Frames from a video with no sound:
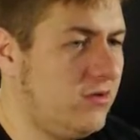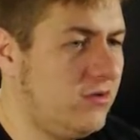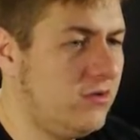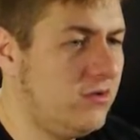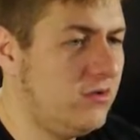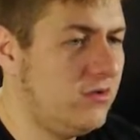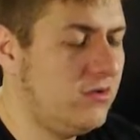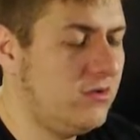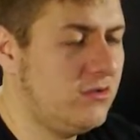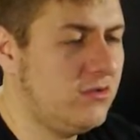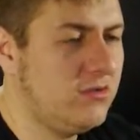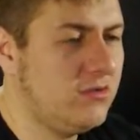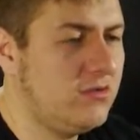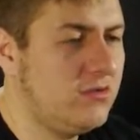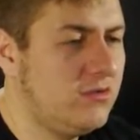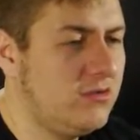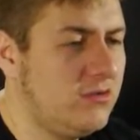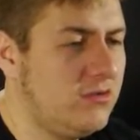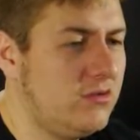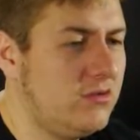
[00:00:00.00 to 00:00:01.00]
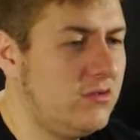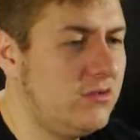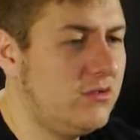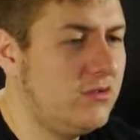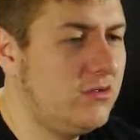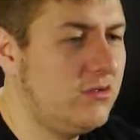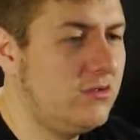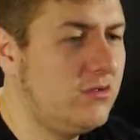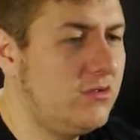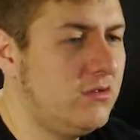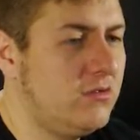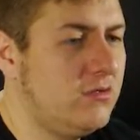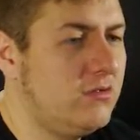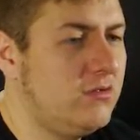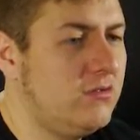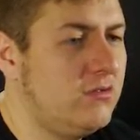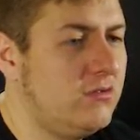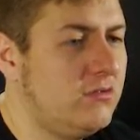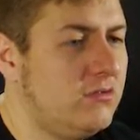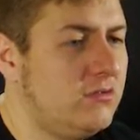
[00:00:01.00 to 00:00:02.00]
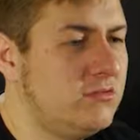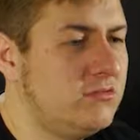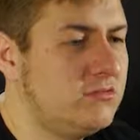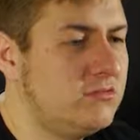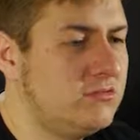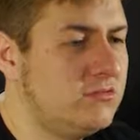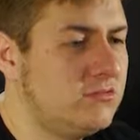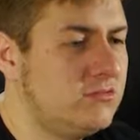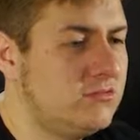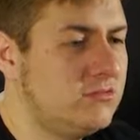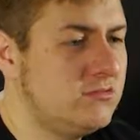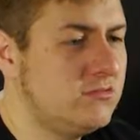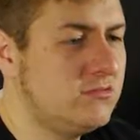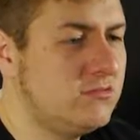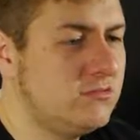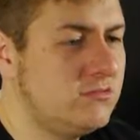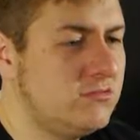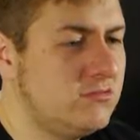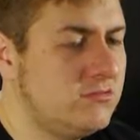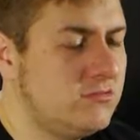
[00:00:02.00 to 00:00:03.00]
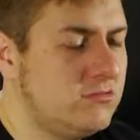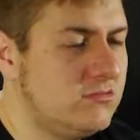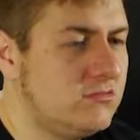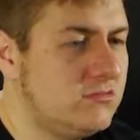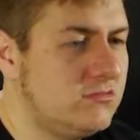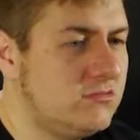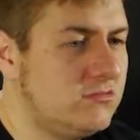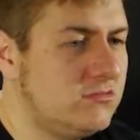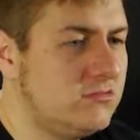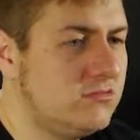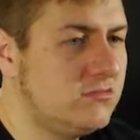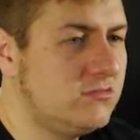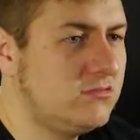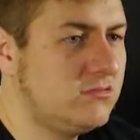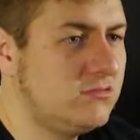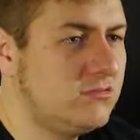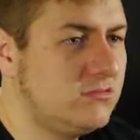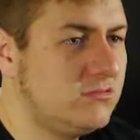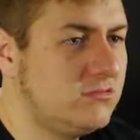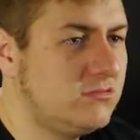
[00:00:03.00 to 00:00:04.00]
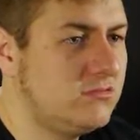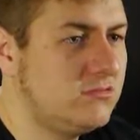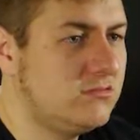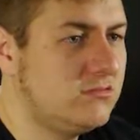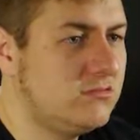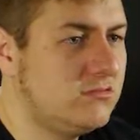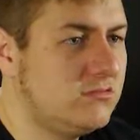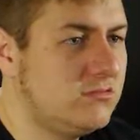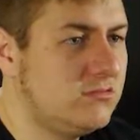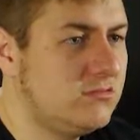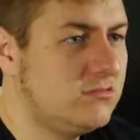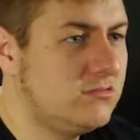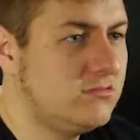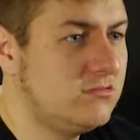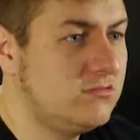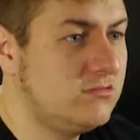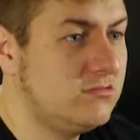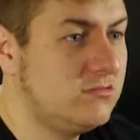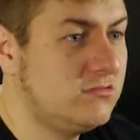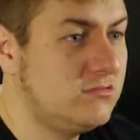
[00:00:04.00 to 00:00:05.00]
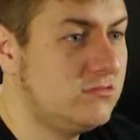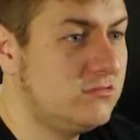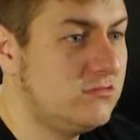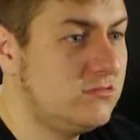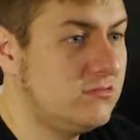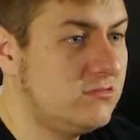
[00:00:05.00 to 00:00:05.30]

[no speech]